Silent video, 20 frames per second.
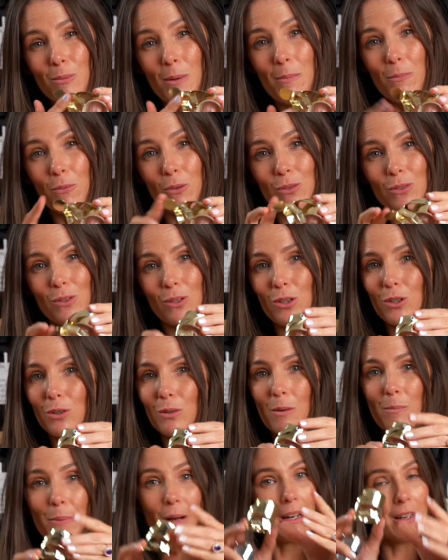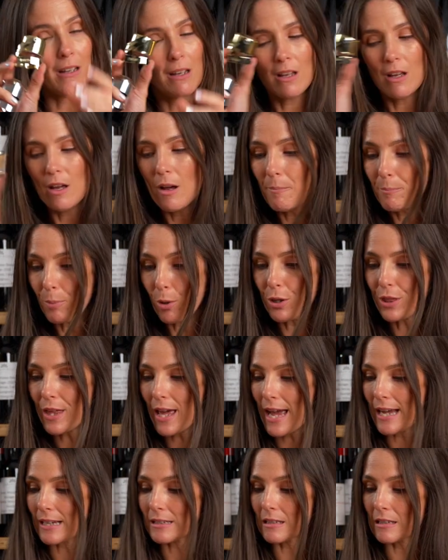bit more secure, but both are
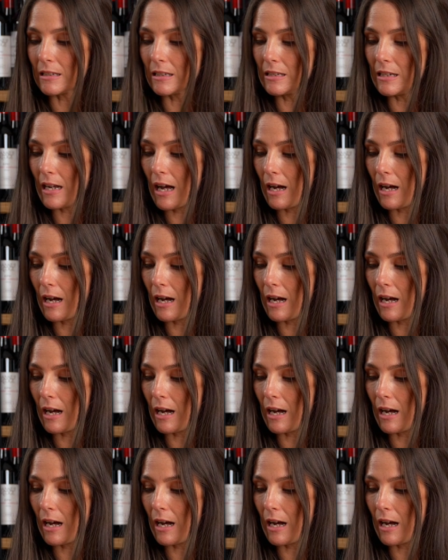excellent.